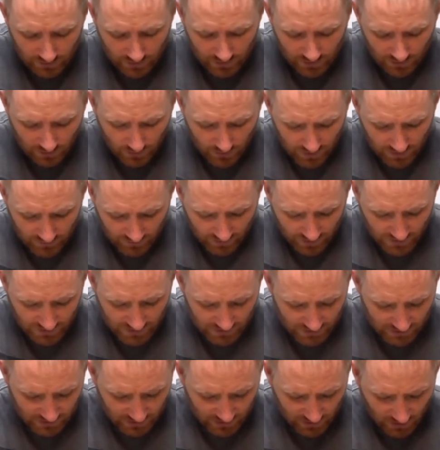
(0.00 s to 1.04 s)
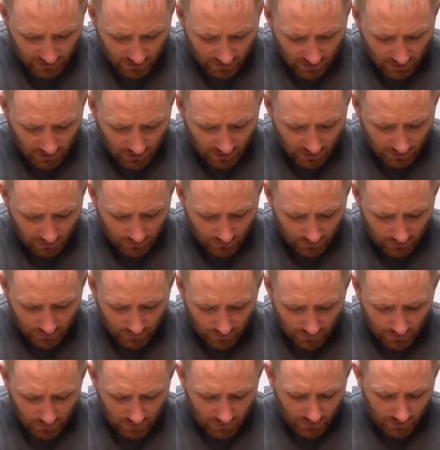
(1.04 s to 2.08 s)
But 3 devices,
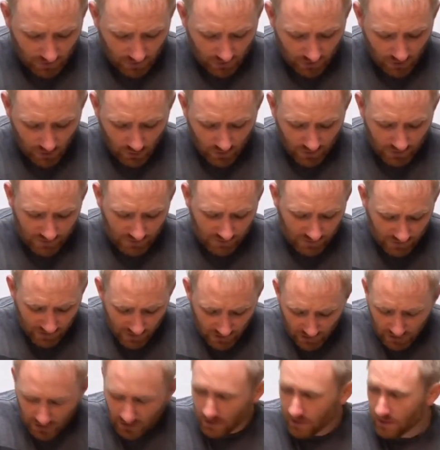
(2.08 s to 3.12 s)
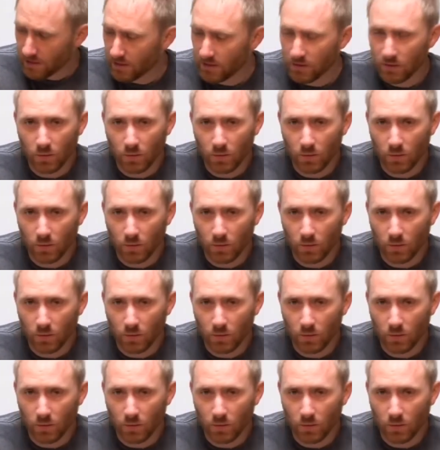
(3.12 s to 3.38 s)
you can see